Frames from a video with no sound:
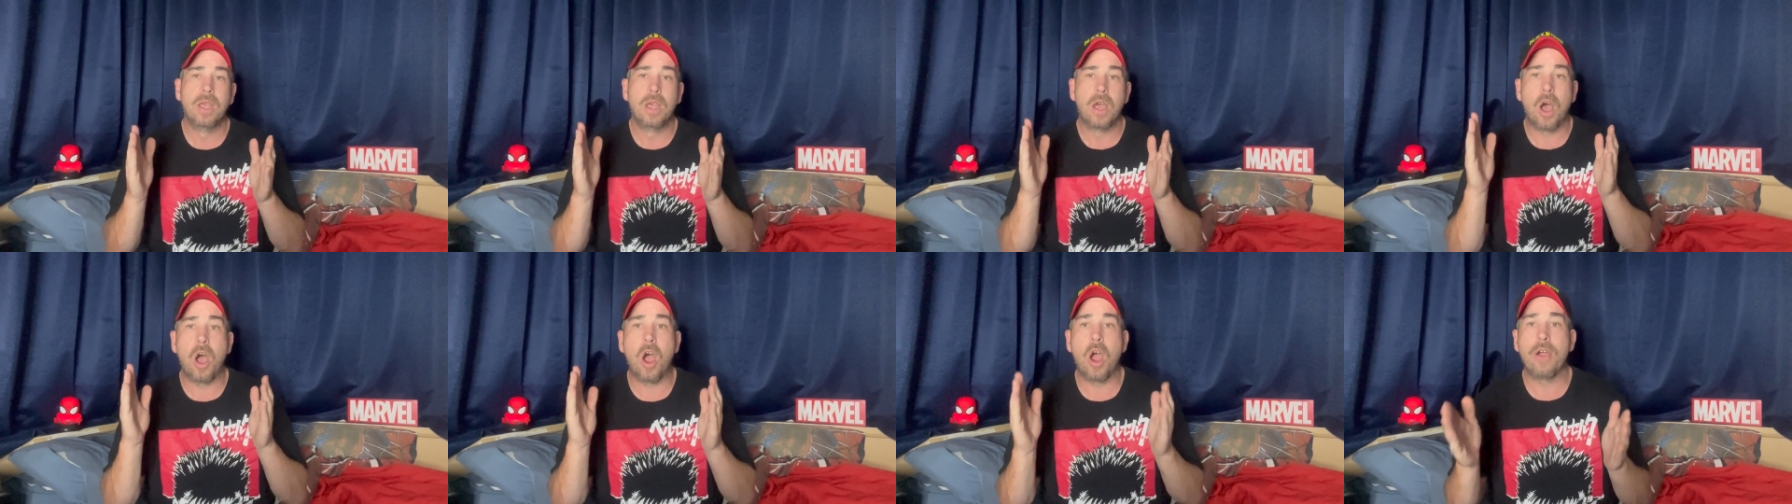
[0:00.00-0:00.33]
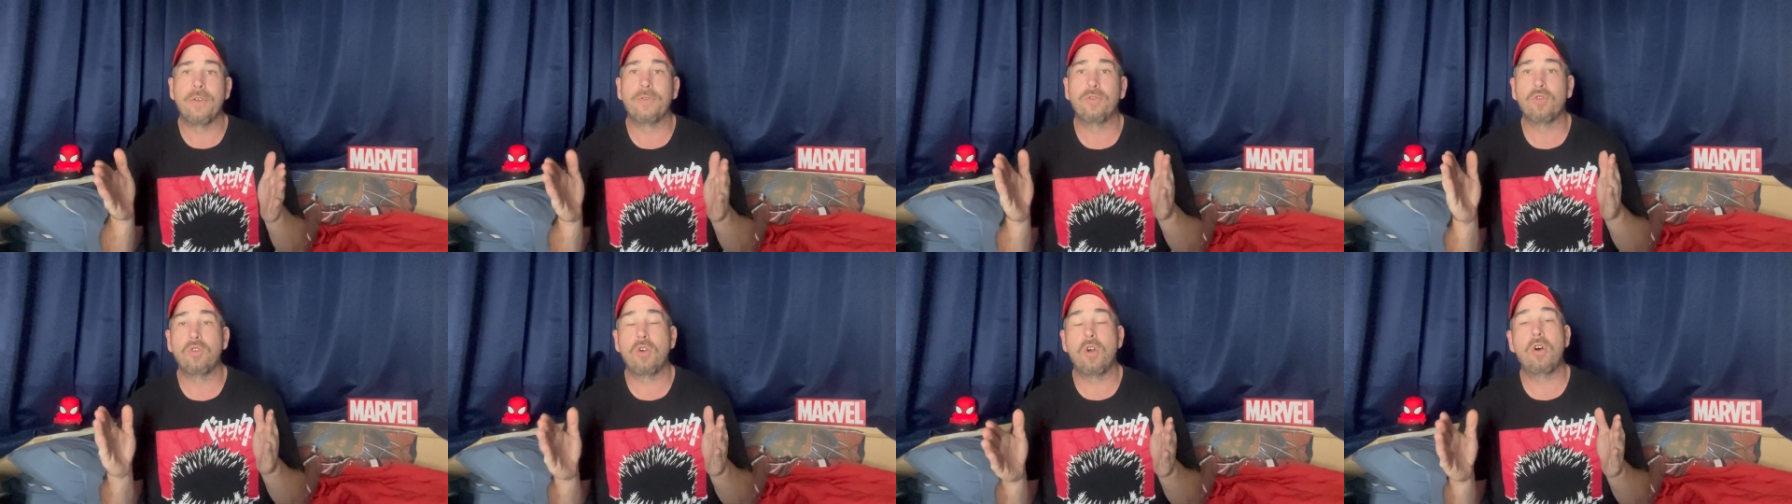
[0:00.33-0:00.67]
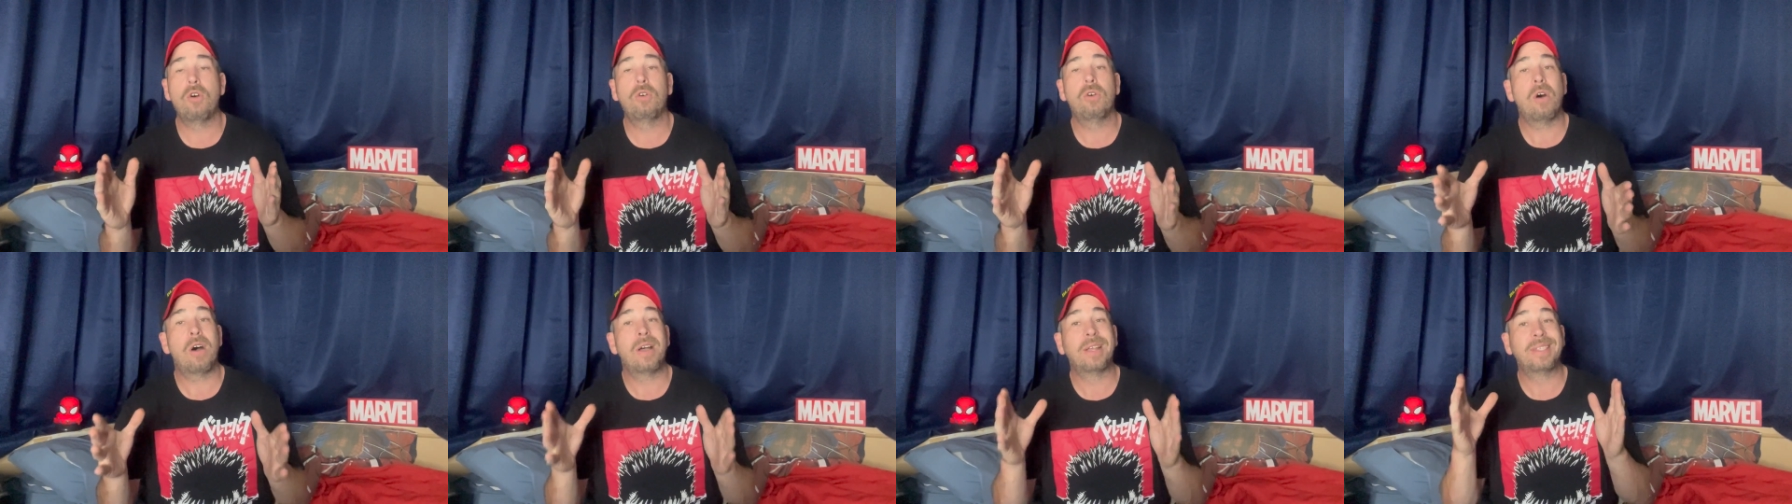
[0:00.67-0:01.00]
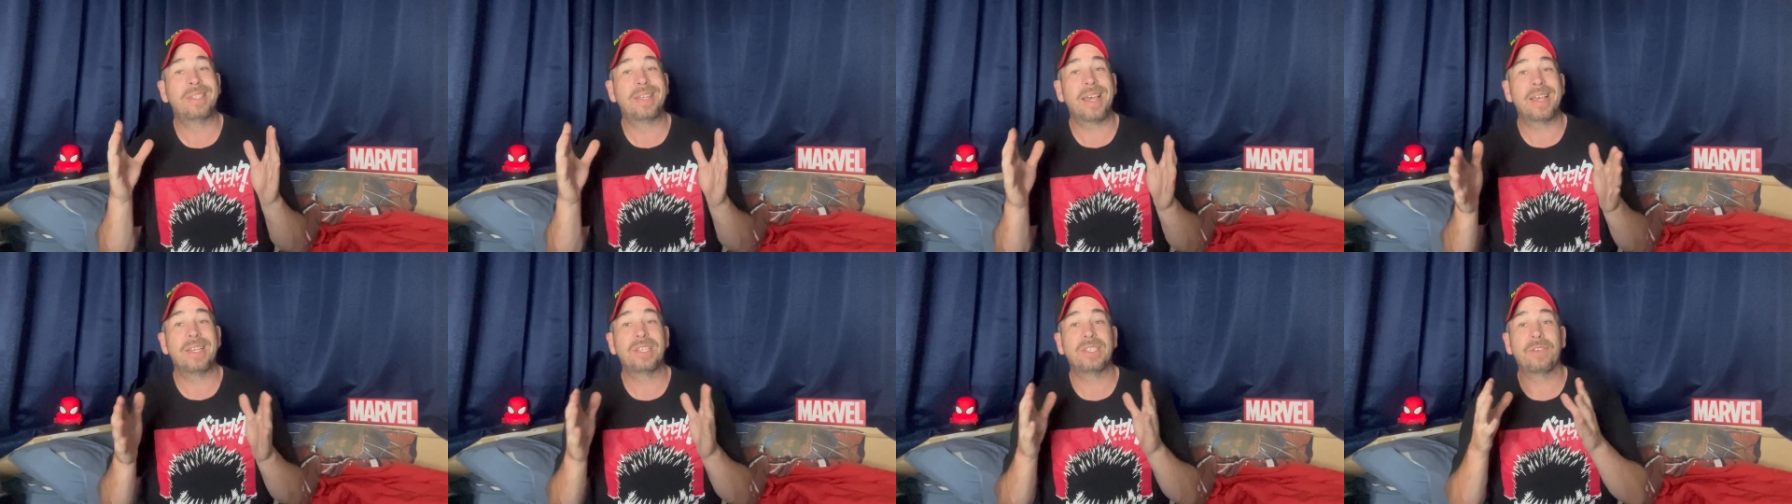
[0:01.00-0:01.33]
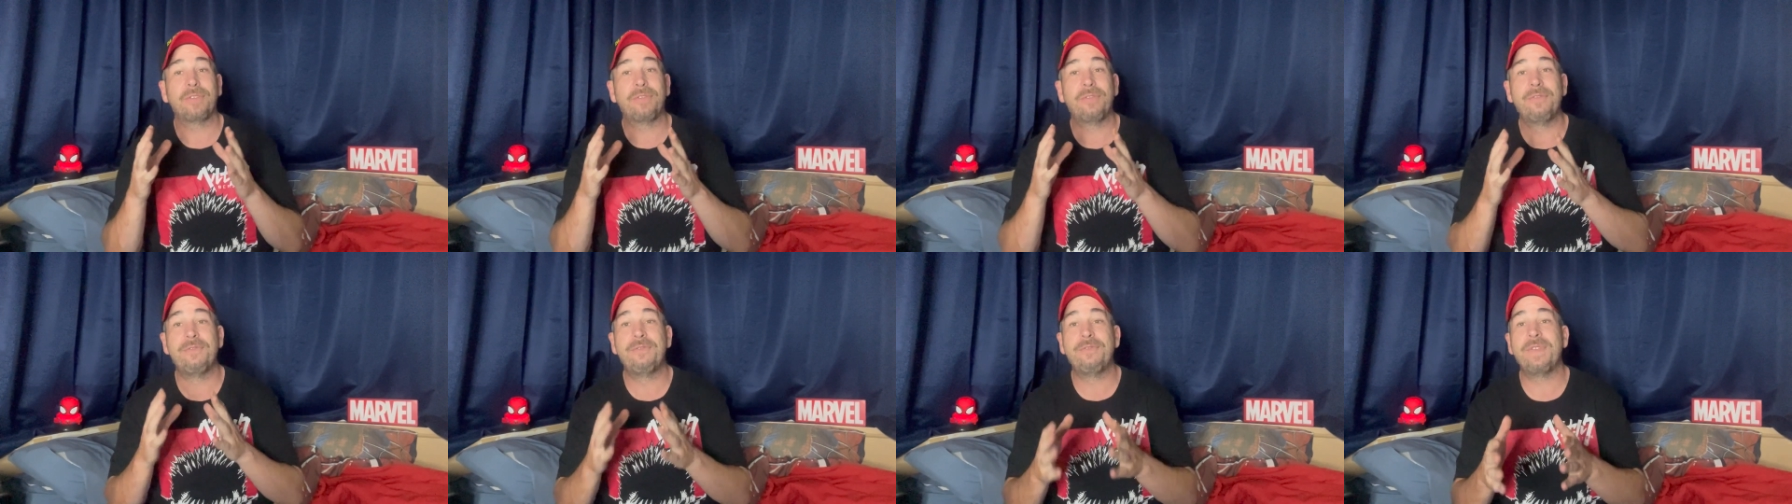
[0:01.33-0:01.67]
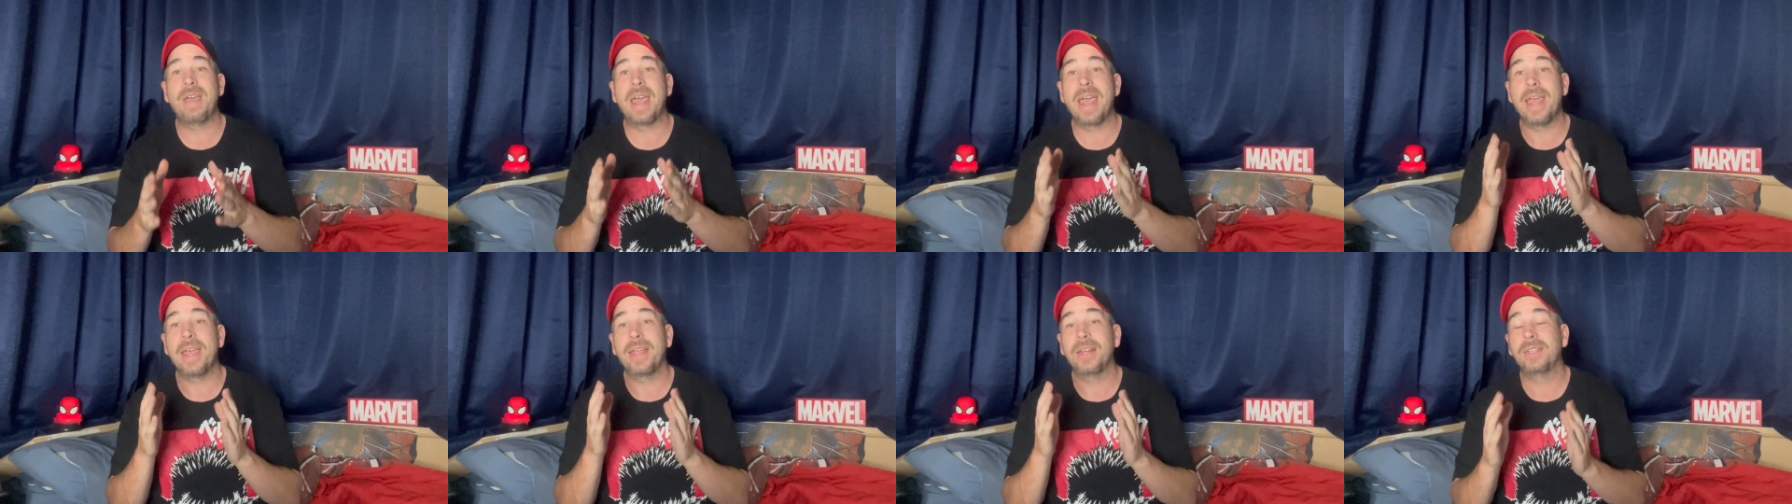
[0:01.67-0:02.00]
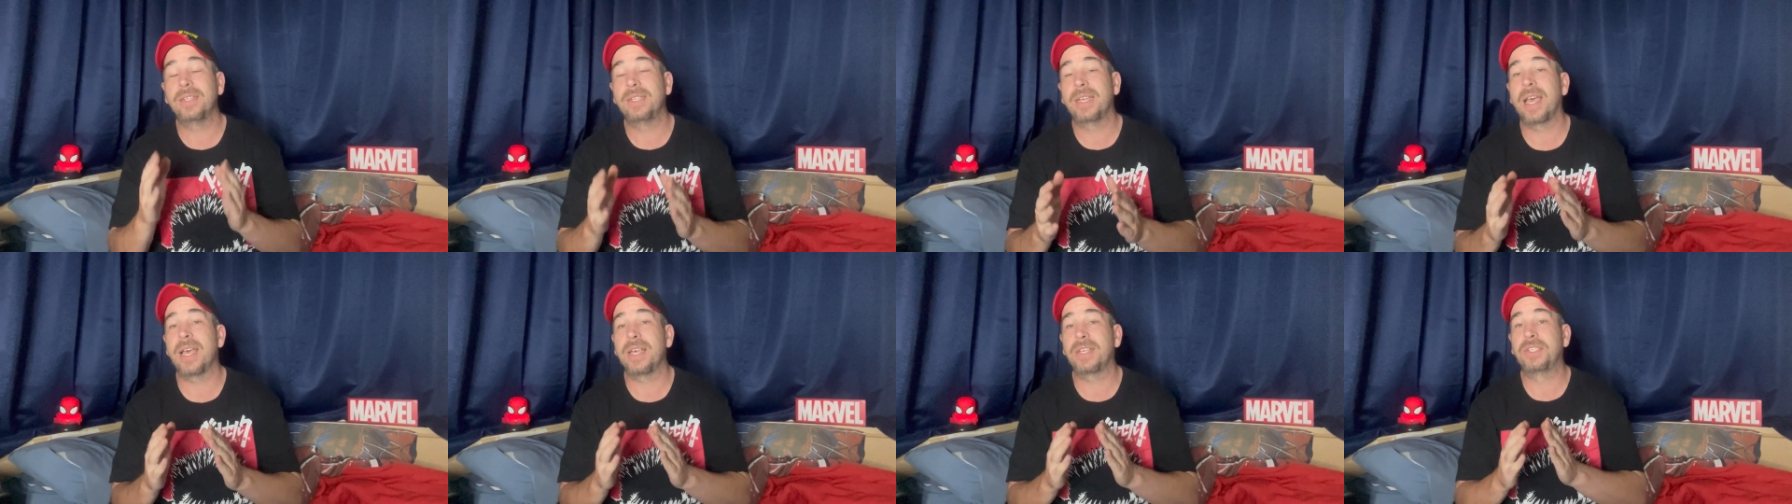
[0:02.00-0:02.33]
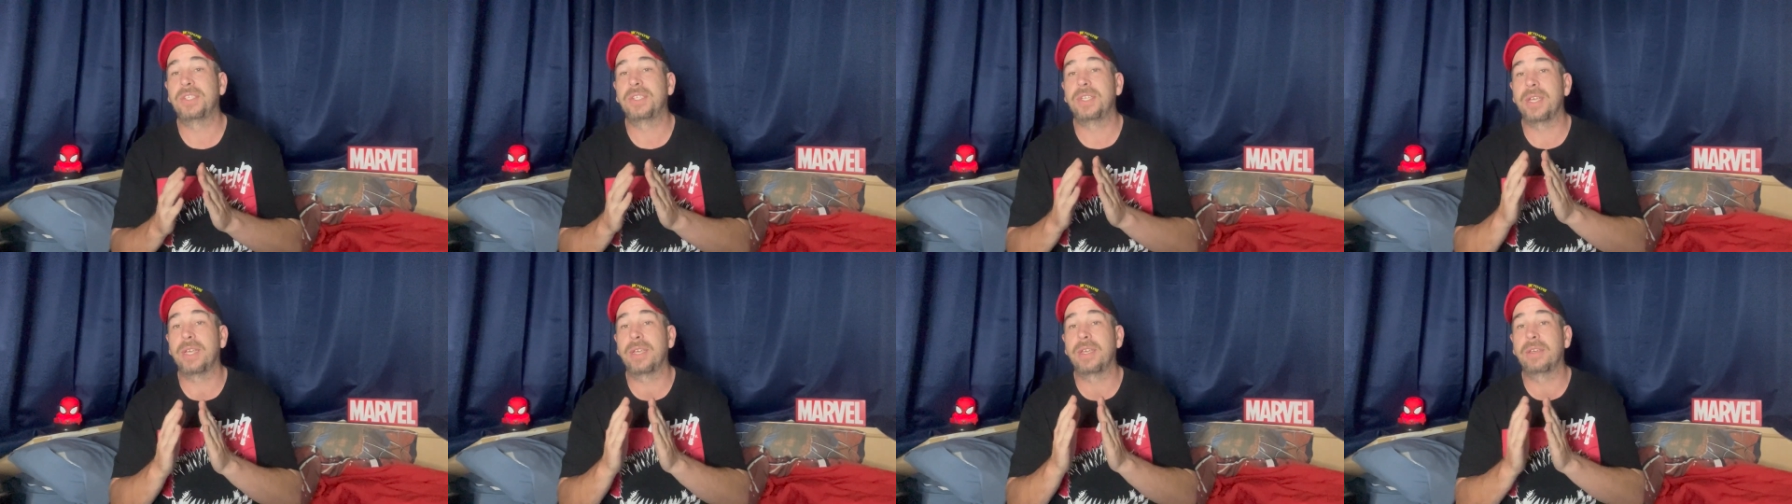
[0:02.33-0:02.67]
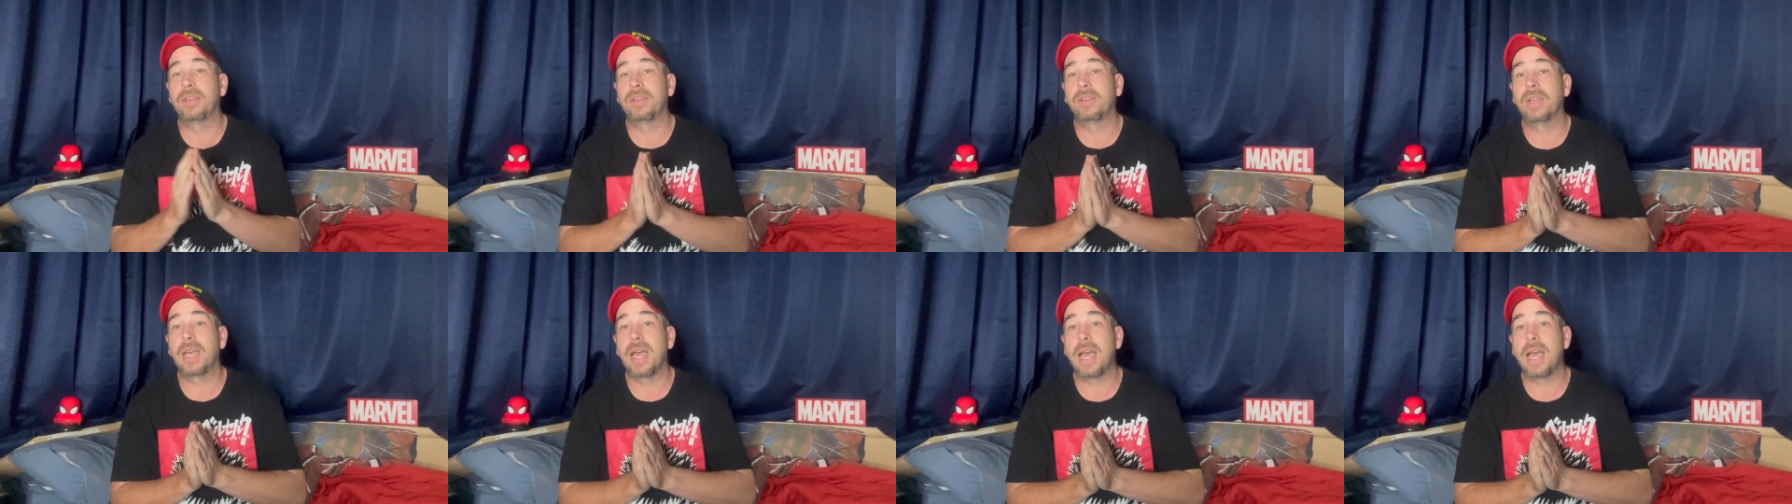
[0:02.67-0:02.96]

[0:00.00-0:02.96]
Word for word: overall, I'd say it's a fantastic